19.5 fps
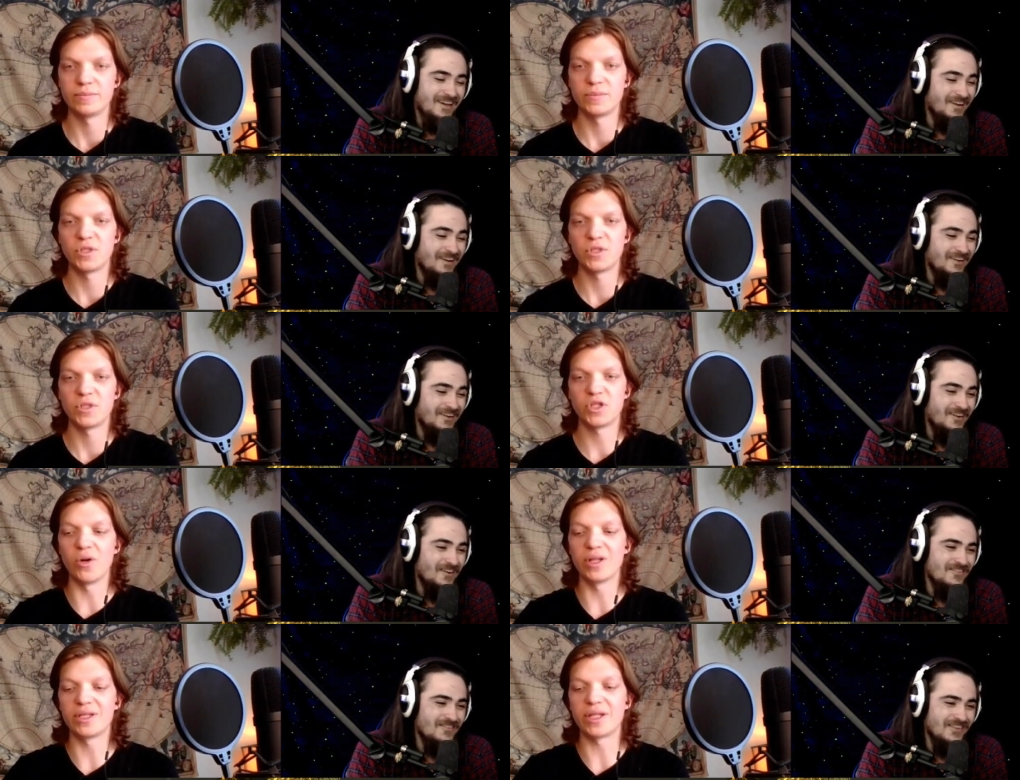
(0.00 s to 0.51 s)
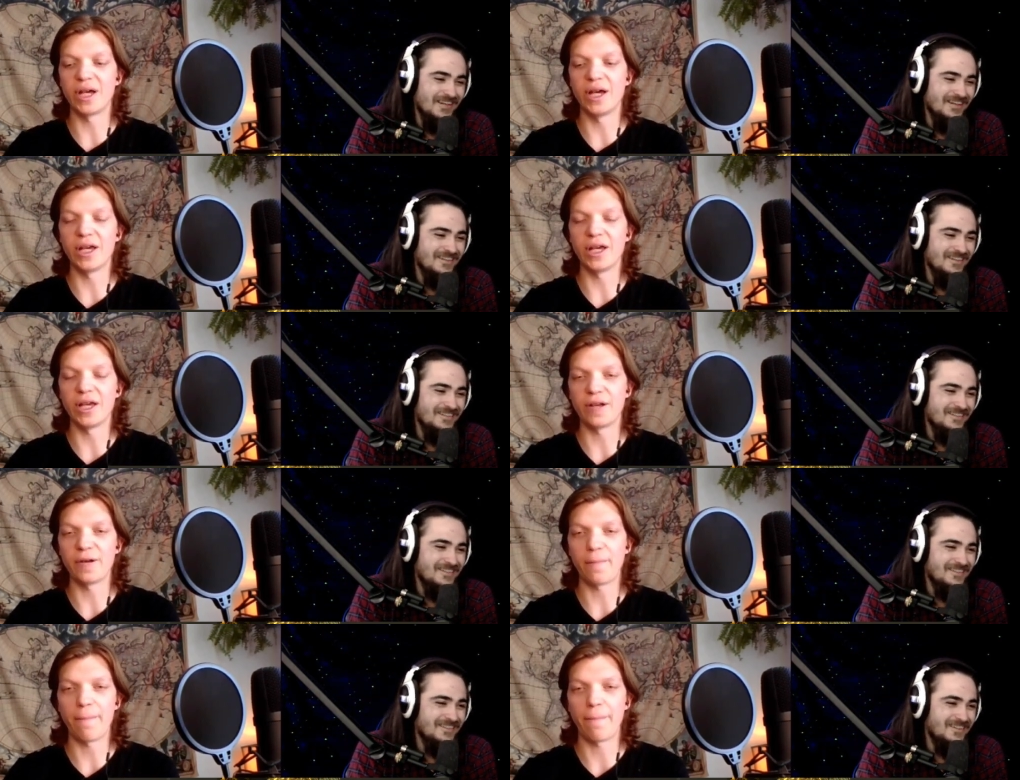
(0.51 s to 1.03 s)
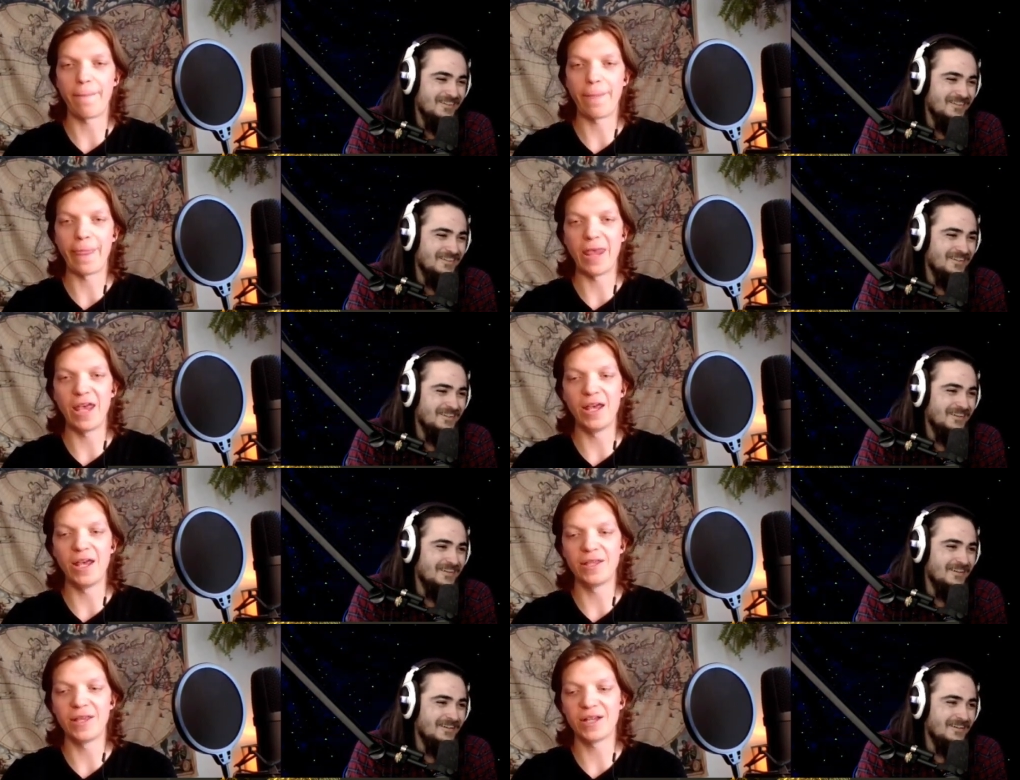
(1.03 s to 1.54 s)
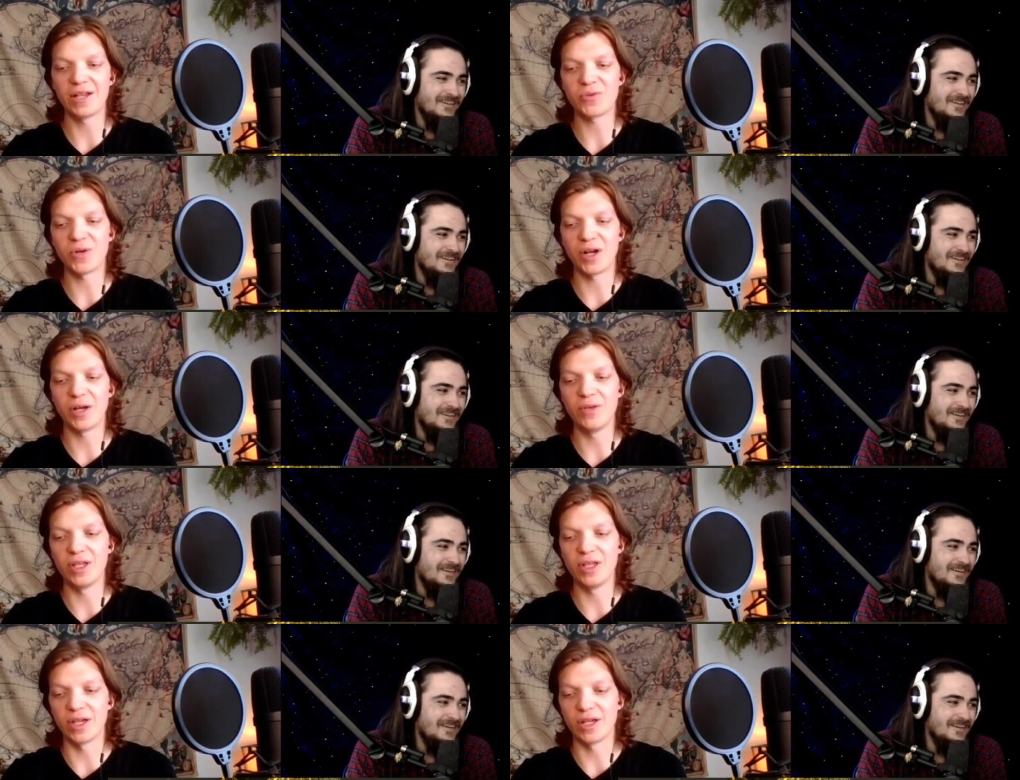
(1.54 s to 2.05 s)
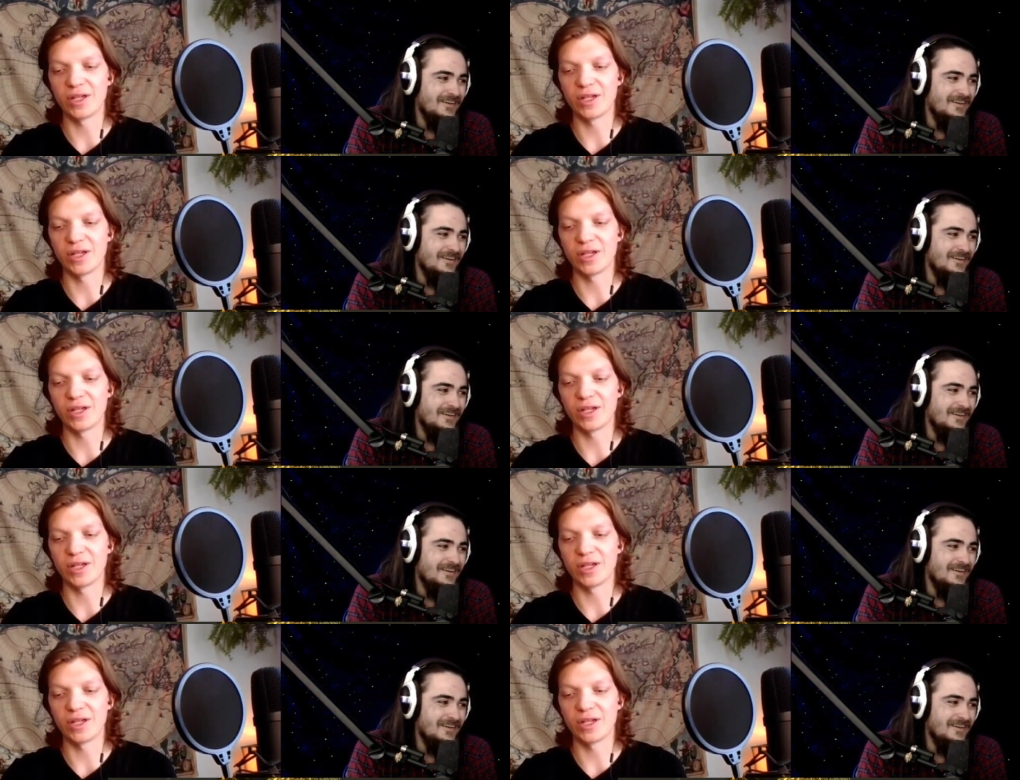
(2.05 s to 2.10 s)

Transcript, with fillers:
Speaker 1: I don't know. So man. it's like it, that's what I mean.